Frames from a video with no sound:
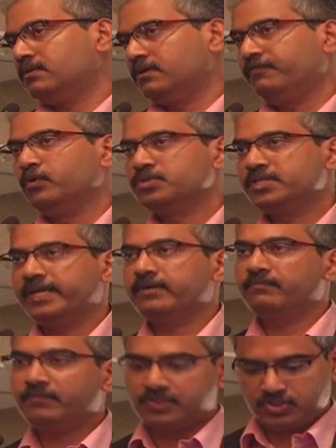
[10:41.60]
a fused neck,
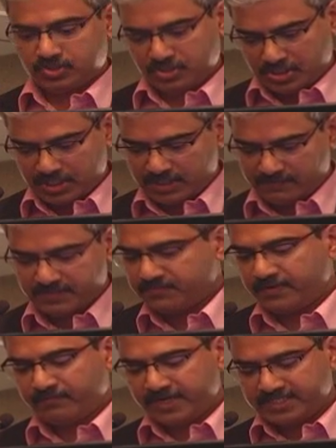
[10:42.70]
which is
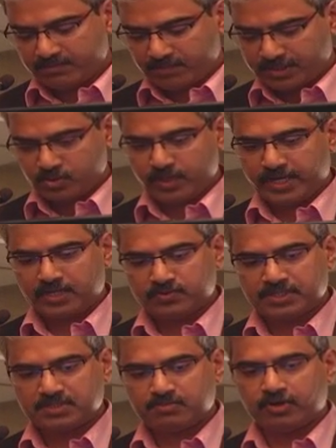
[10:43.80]
very similar to
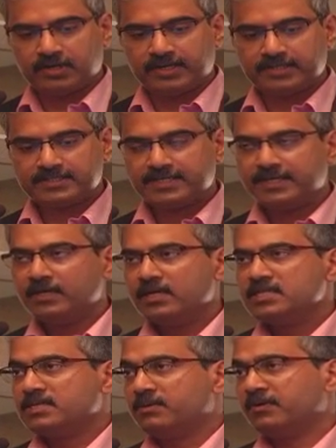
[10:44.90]
ankylosing spondylitis.
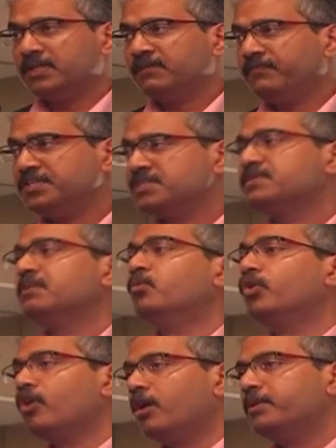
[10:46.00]
Some other features which are
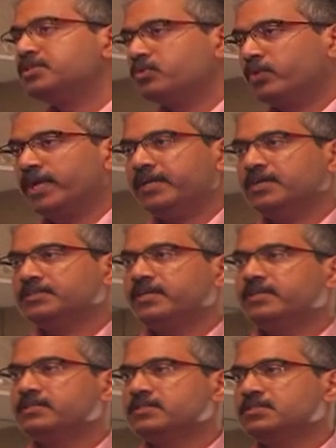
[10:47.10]
more common in psoriatic
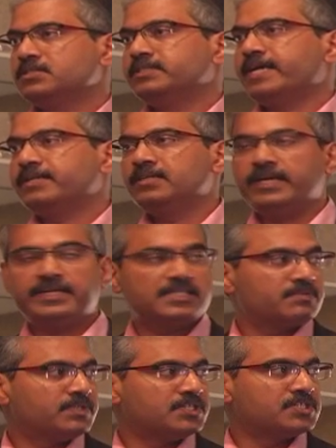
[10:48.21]
arthritis is dactylitis,
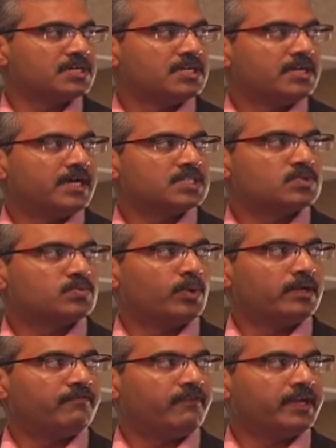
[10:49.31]
which is a
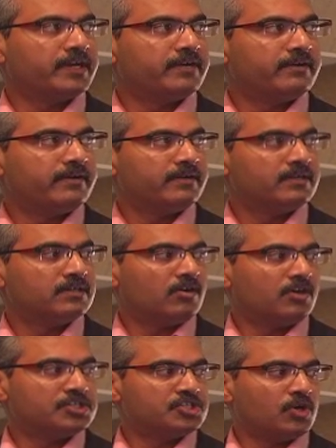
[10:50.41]
swollen finger
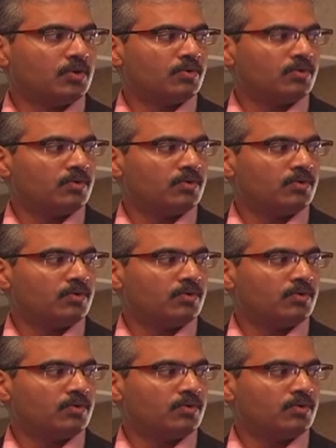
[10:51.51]
or toe.